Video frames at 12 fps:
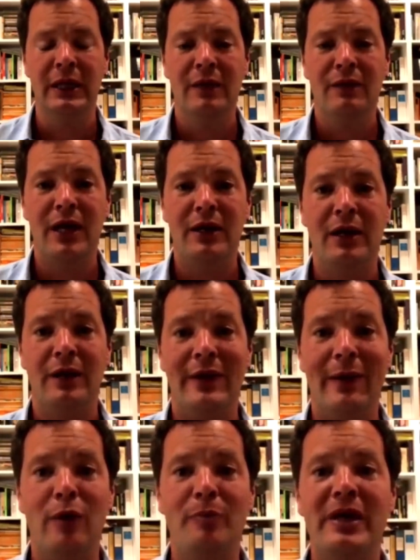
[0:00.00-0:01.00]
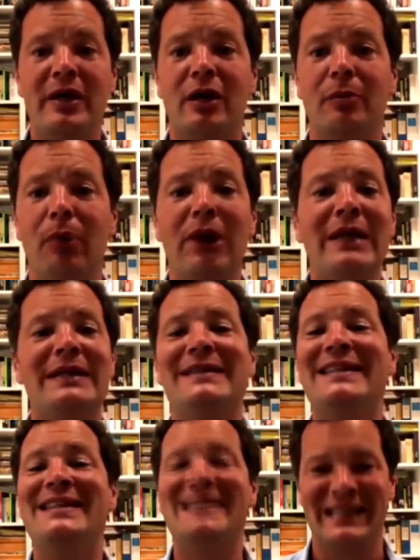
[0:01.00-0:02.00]
then there would be a complete
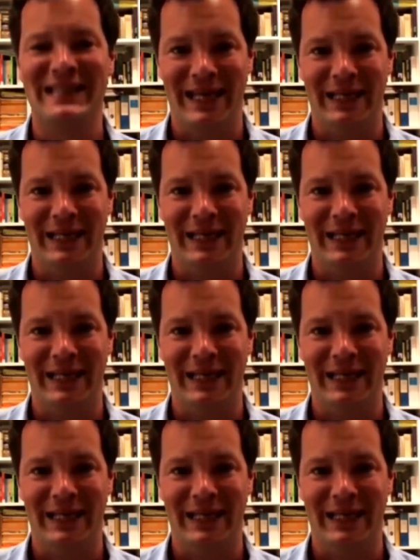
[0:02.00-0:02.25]
disconnect